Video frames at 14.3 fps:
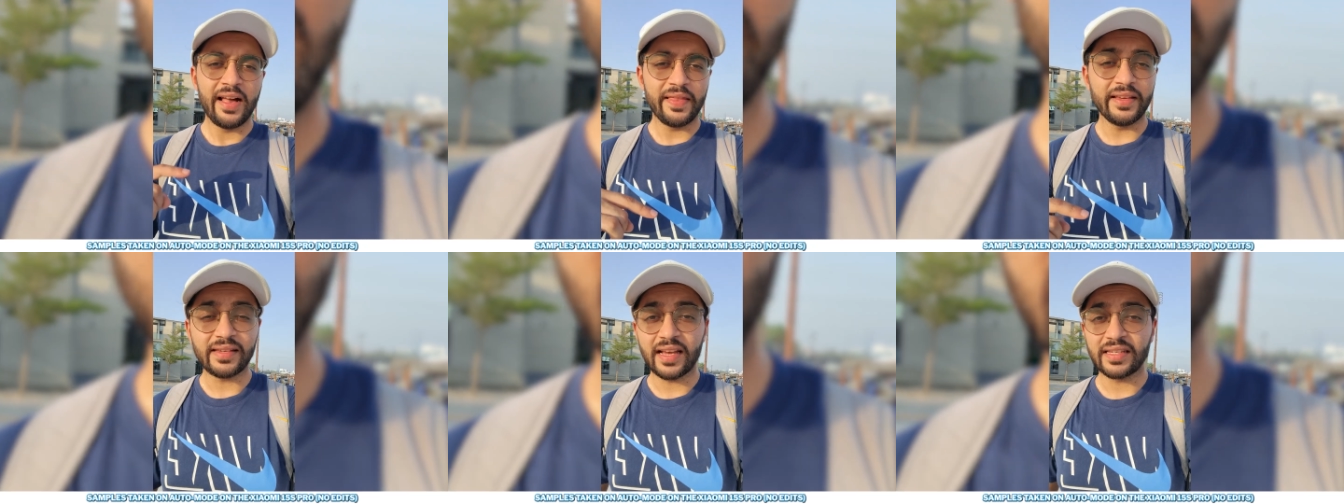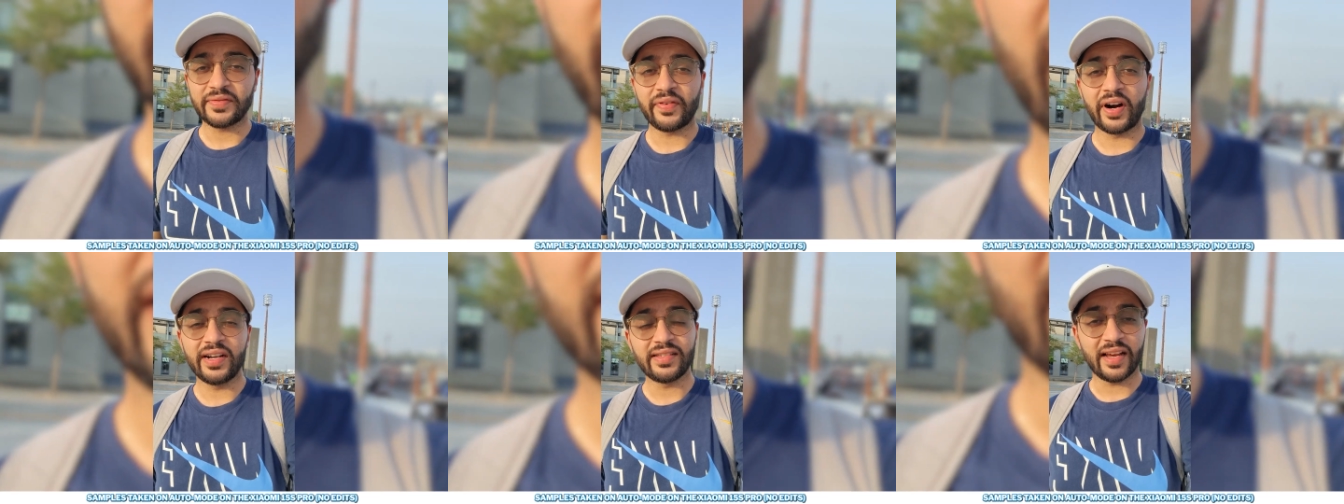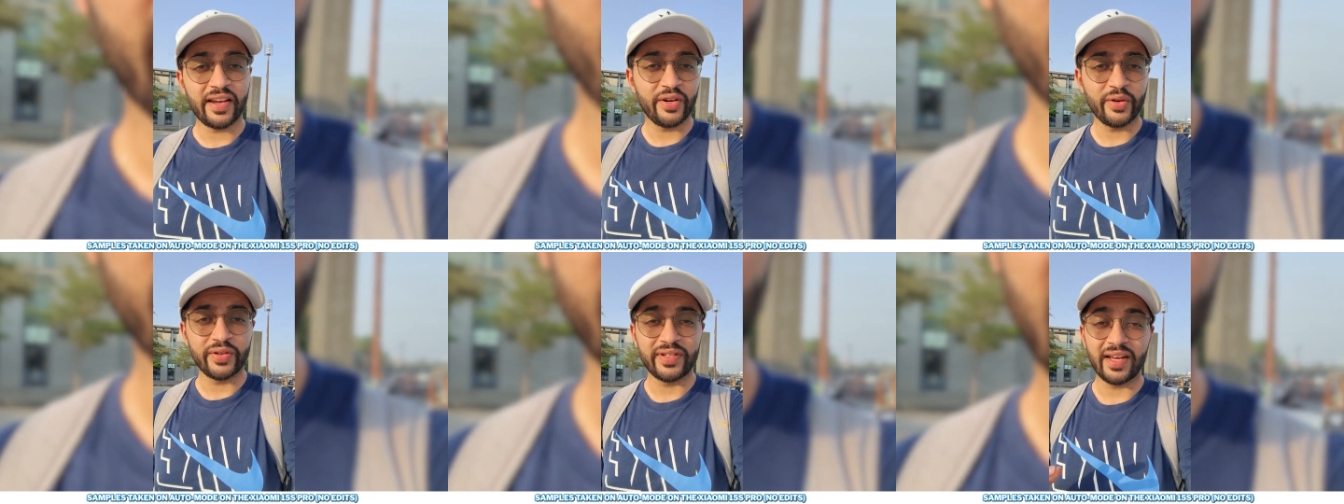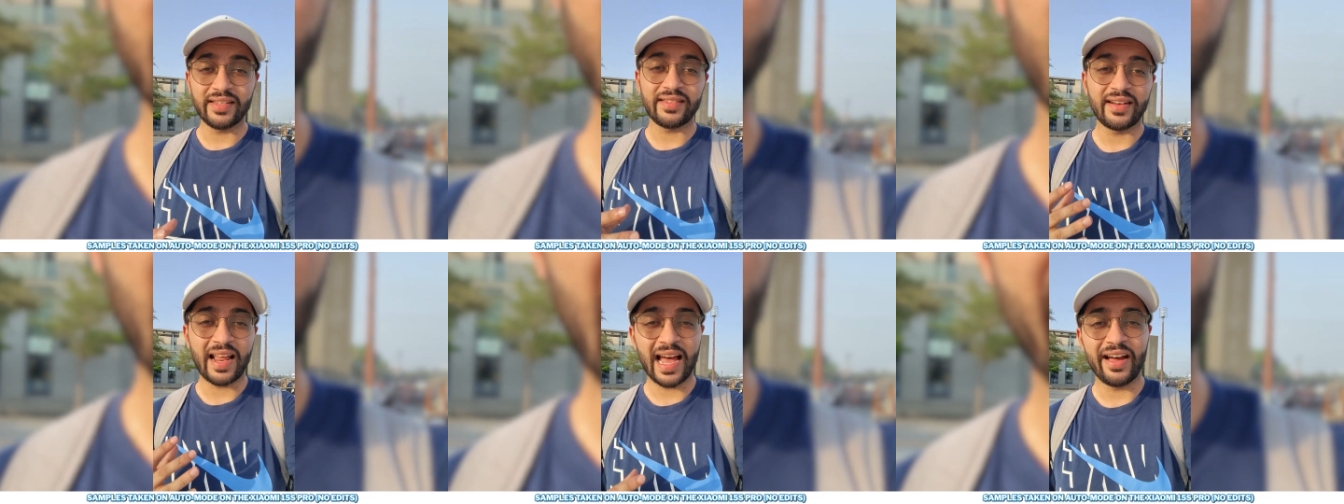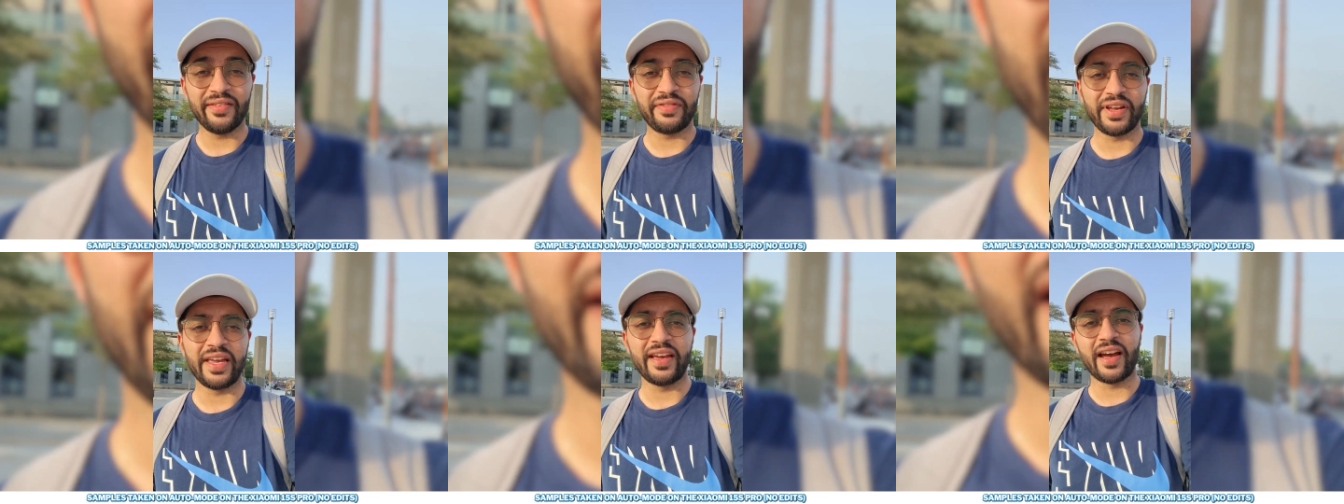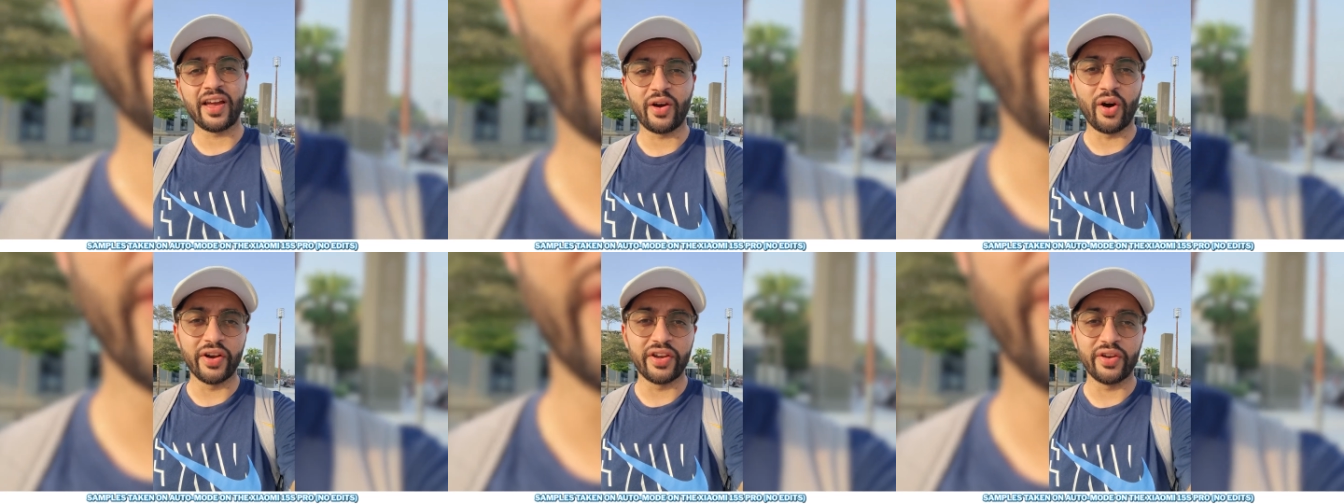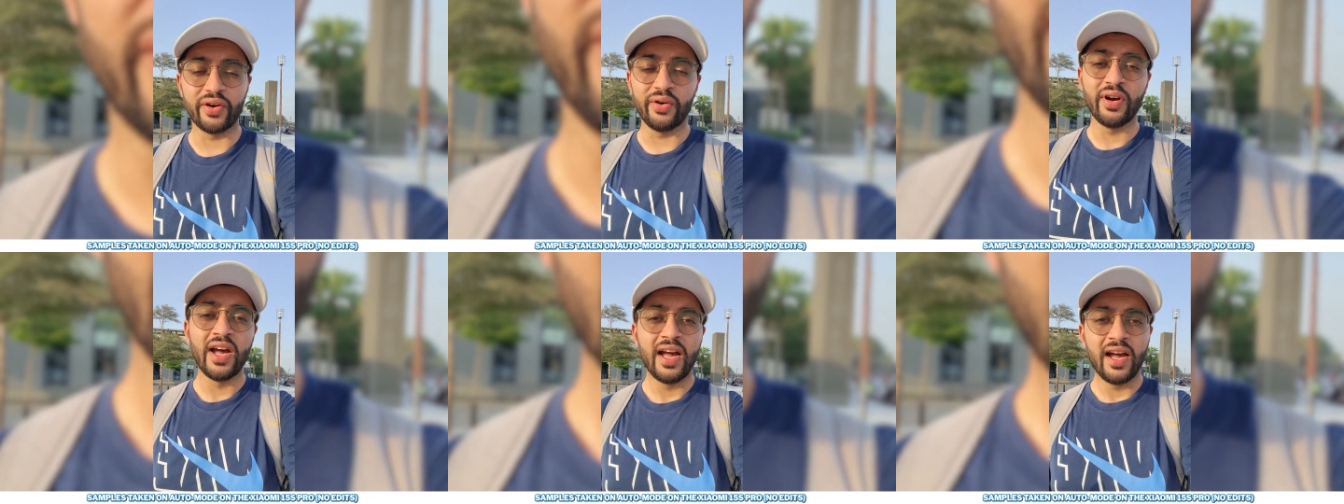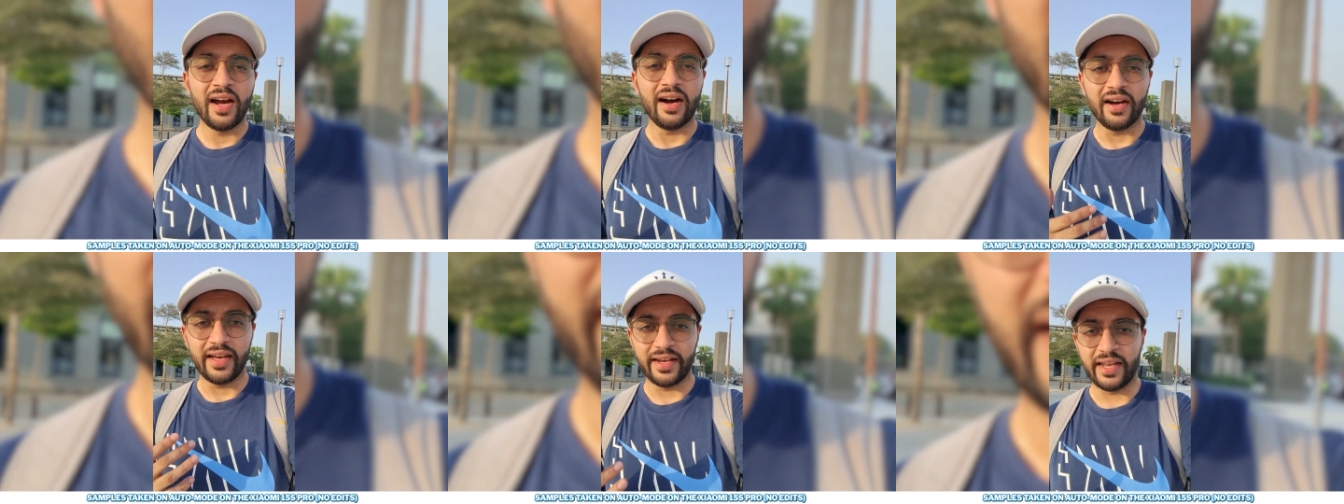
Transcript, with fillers: this, as far as I know, doesn't have A I audio uh,